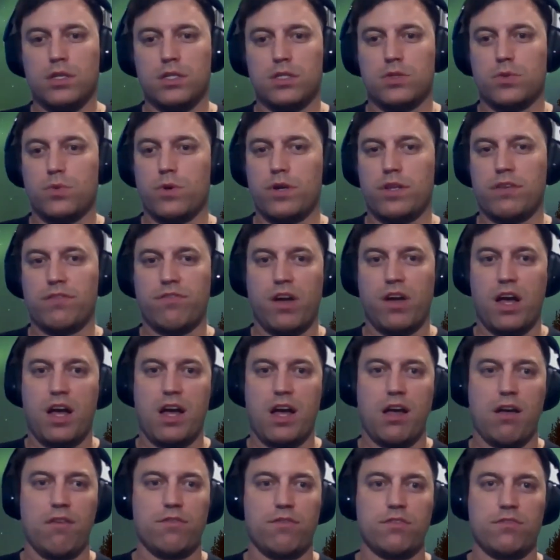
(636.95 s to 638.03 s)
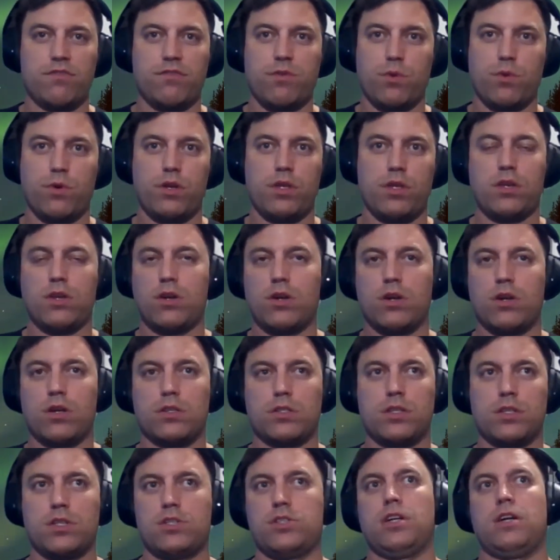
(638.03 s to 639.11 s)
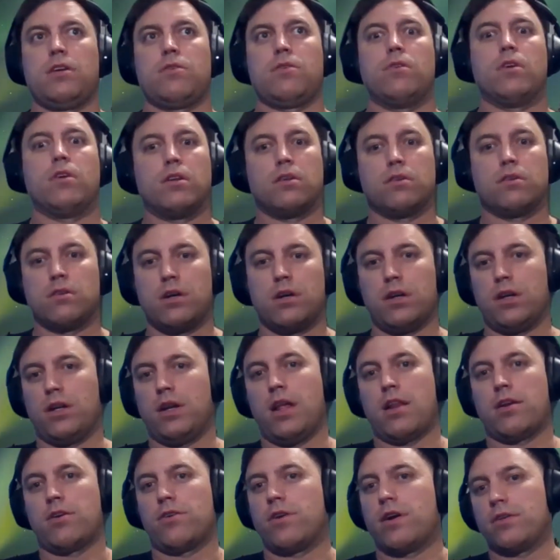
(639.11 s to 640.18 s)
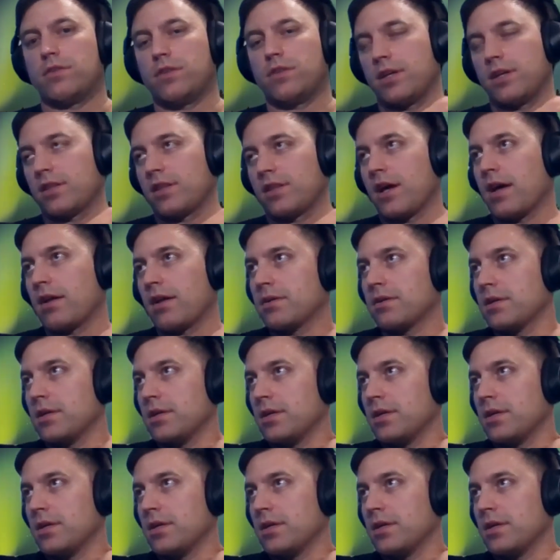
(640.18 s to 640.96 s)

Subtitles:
25 to 40 yard touchdown run on an end around like that.